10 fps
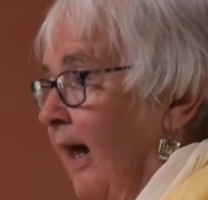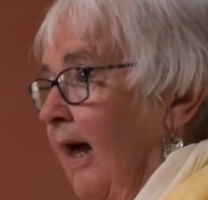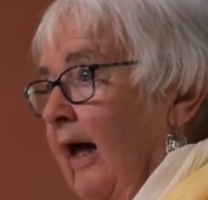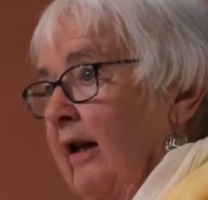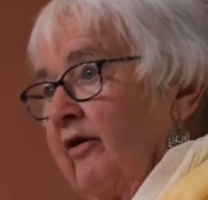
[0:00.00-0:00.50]

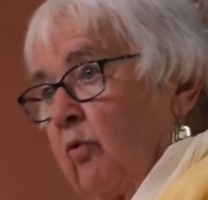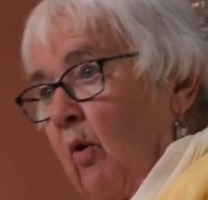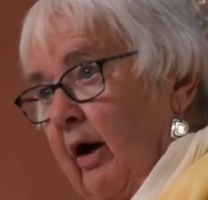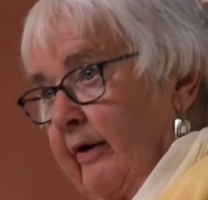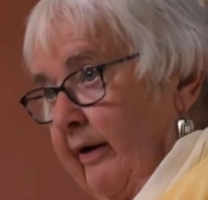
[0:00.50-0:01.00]
Alice
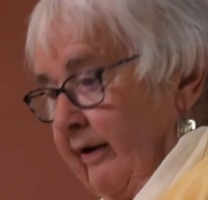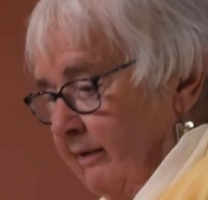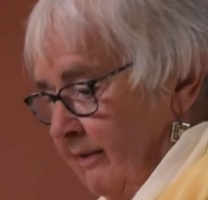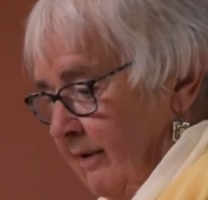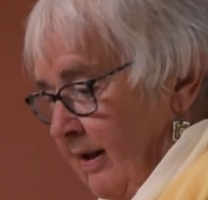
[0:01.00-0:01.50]
Walker
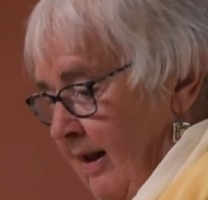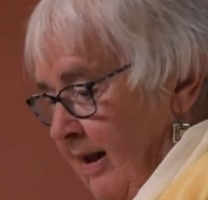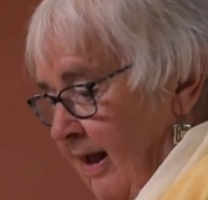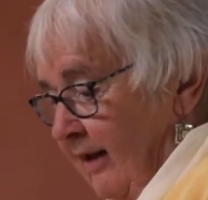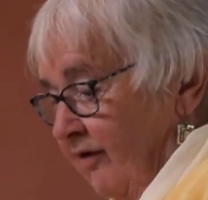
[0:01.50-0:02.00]

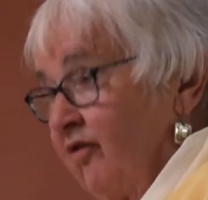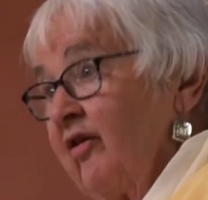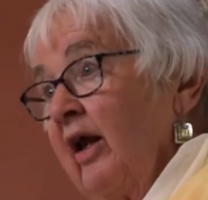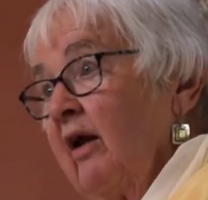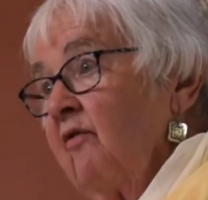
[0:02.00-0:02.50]
and
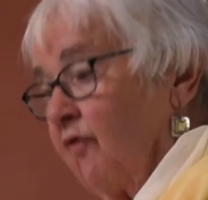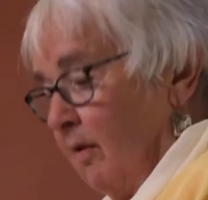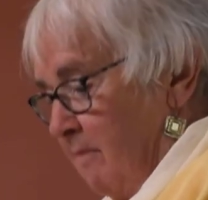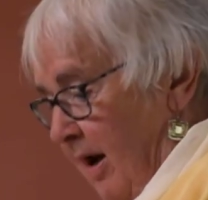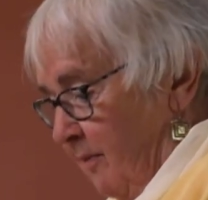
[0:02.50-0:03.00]
sing
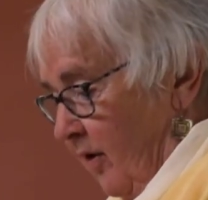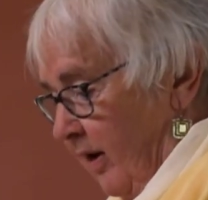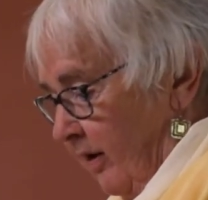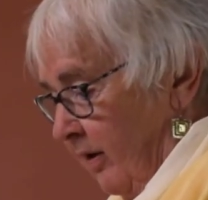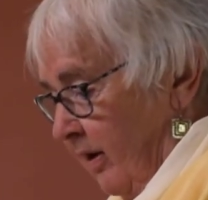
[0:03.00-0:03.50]
from memory